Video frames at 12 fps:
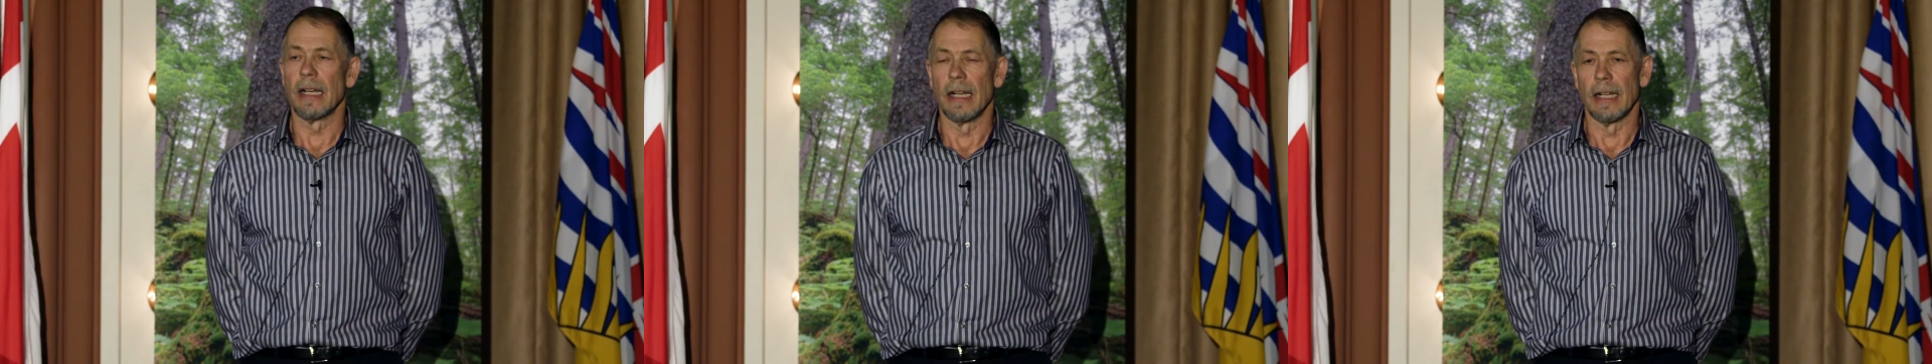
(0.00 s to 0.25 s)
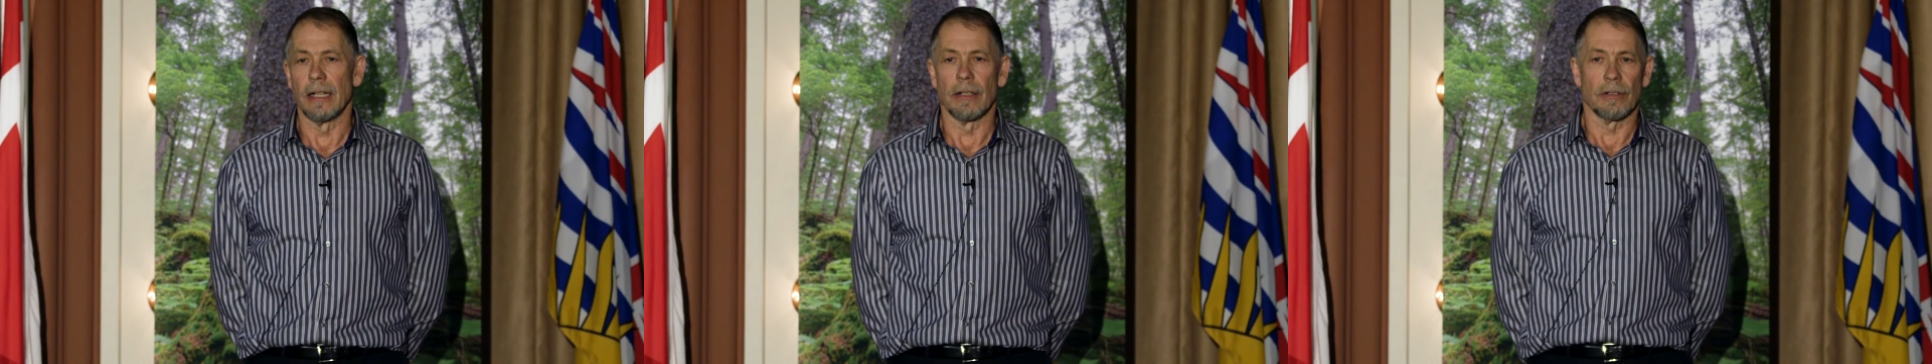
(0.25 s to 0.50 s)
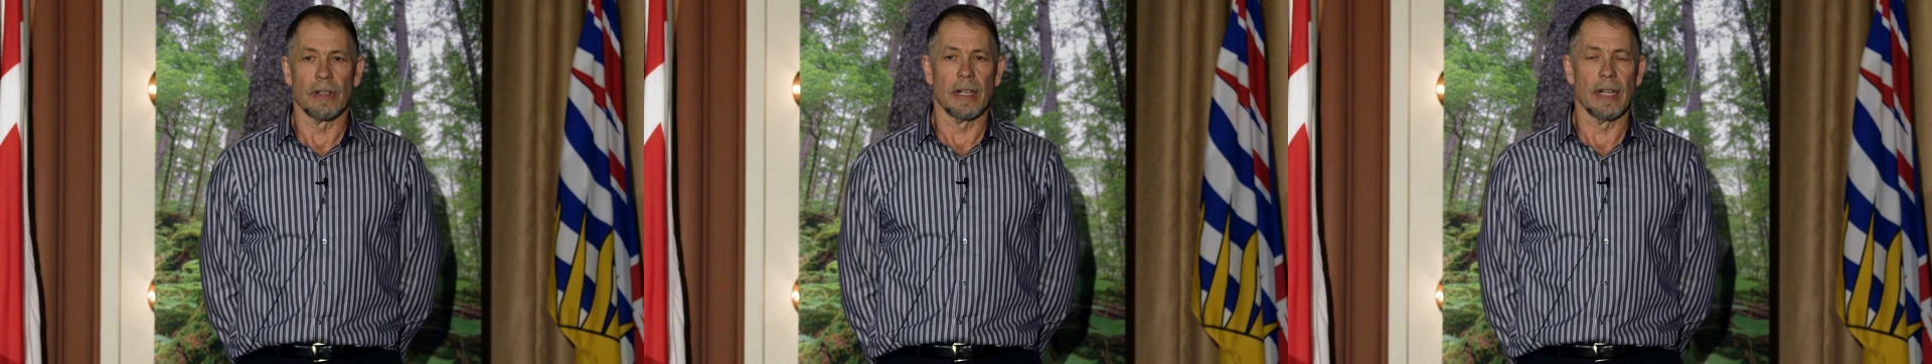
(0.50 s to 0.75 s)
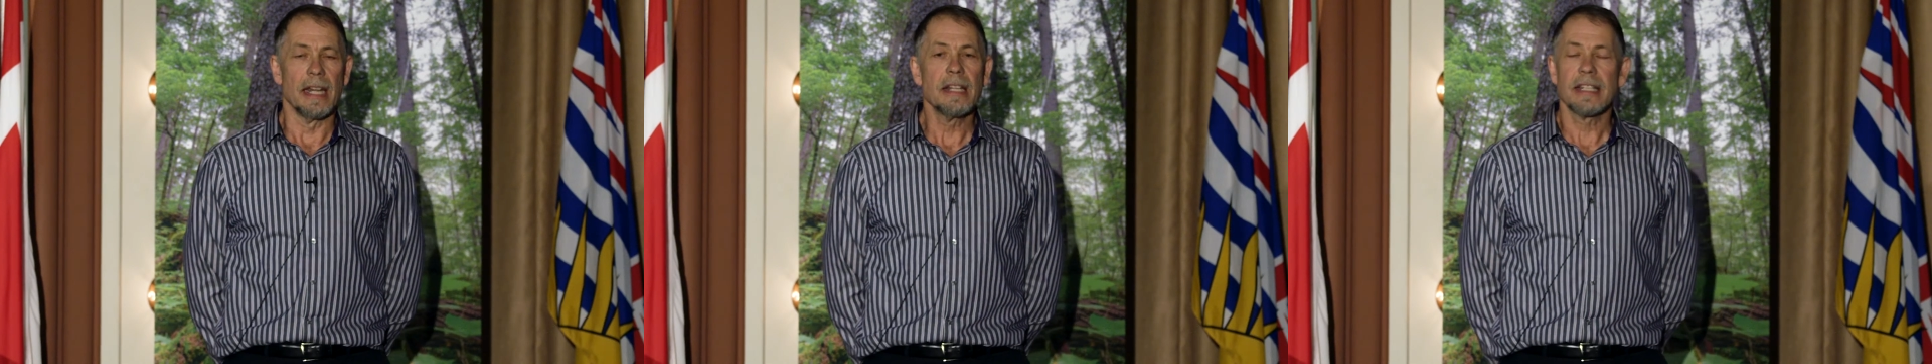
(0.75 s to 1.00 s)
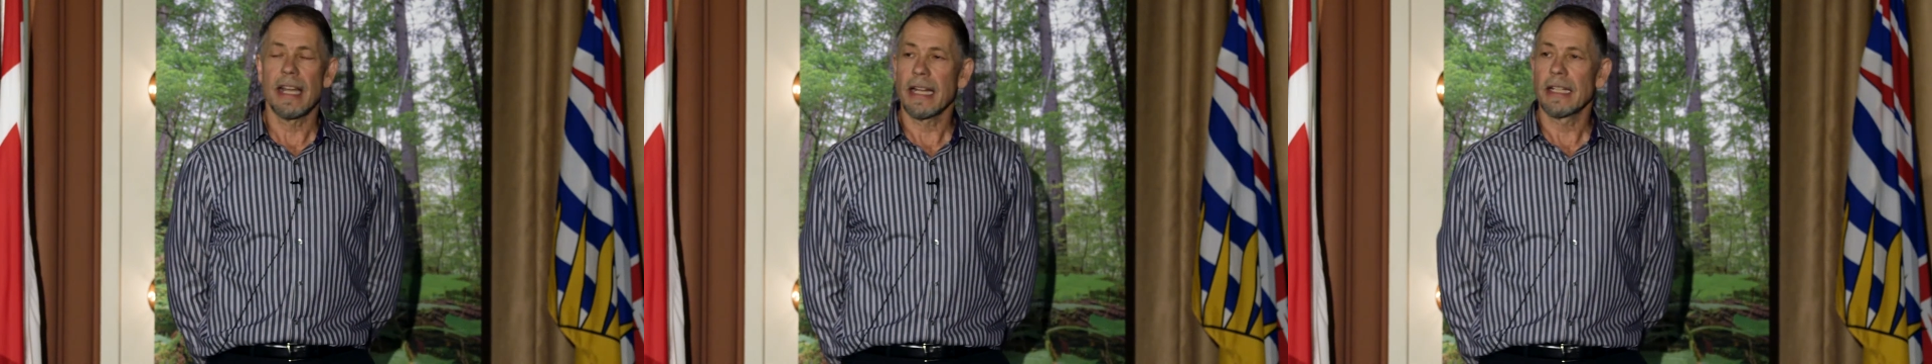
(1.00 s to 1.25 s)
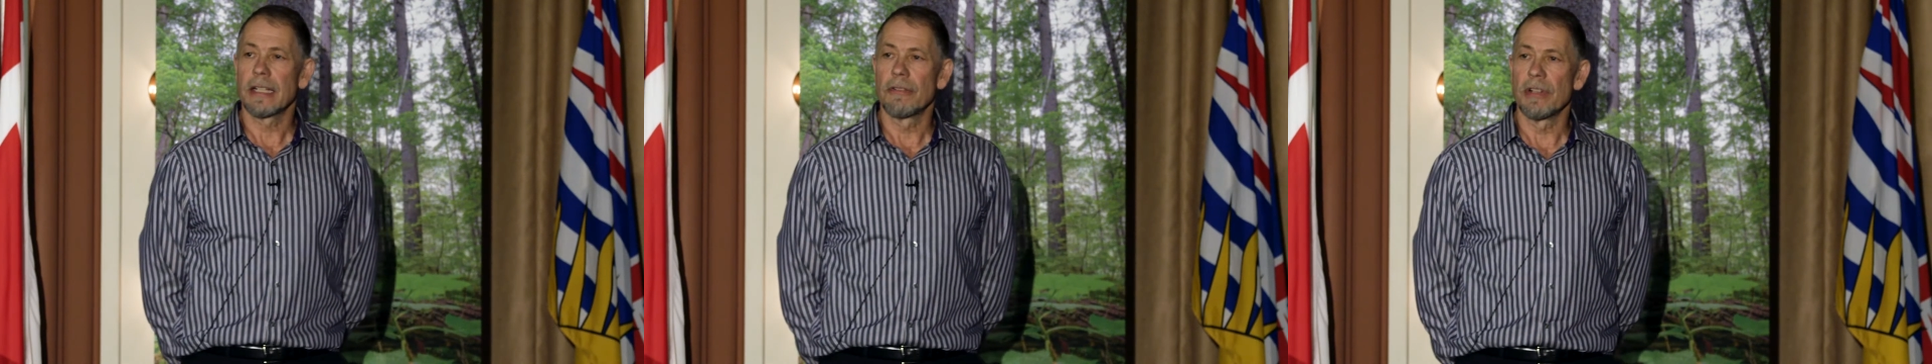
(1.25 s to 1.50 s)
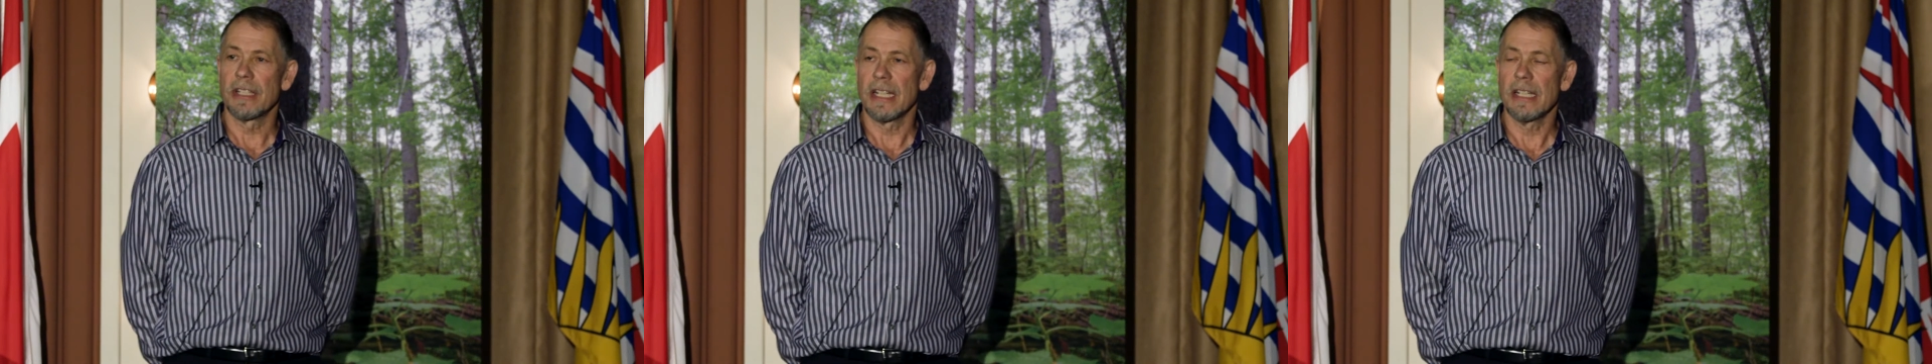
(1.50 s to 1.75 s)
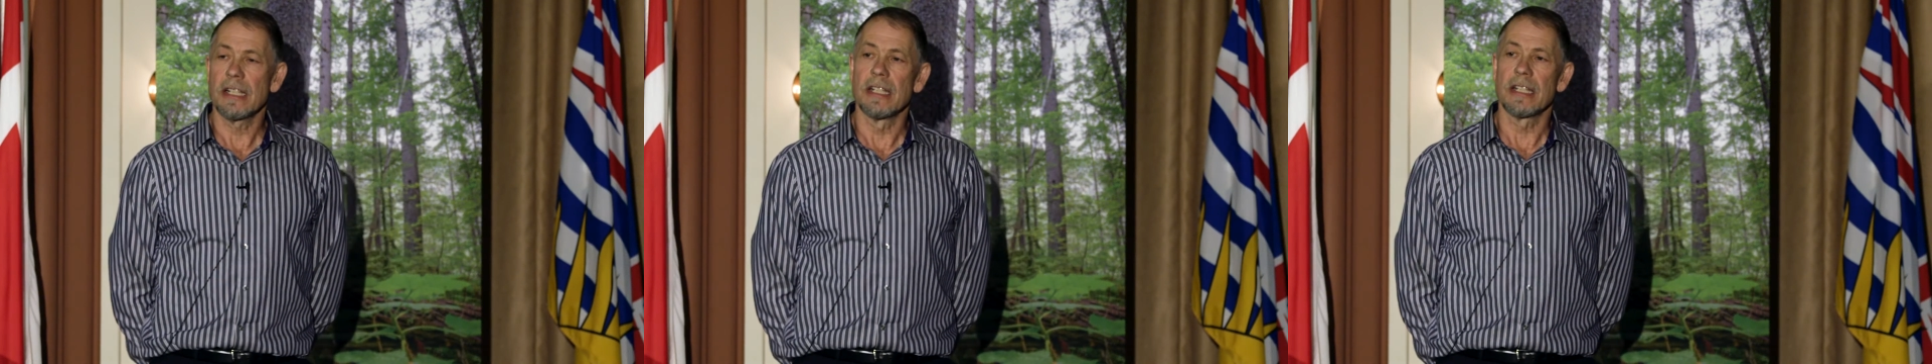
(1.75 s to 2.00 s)
uh, insect
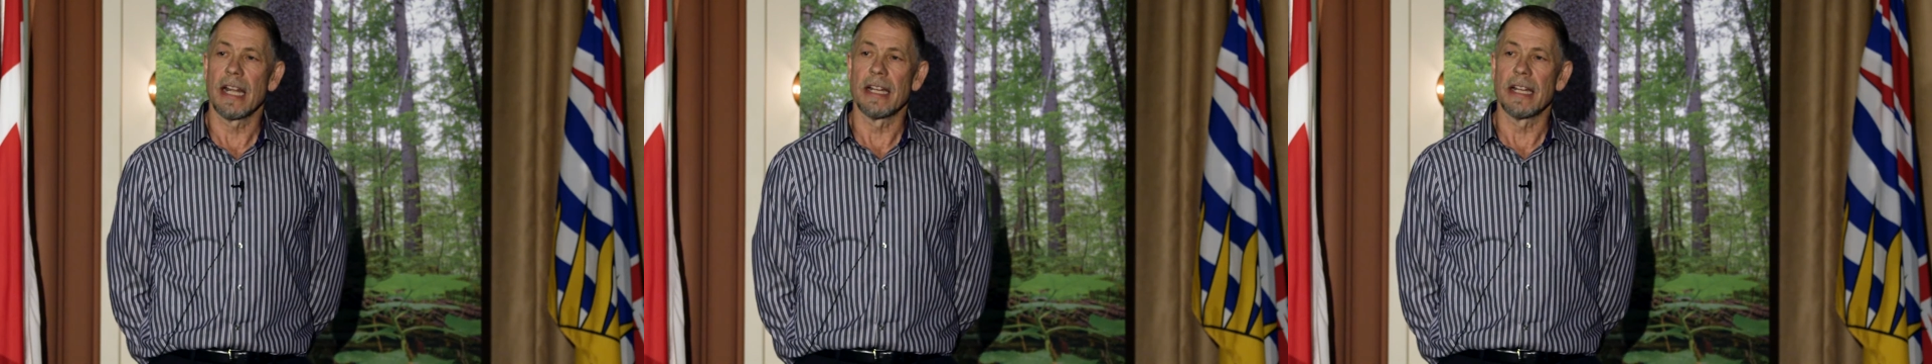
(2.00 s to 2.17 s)
resistance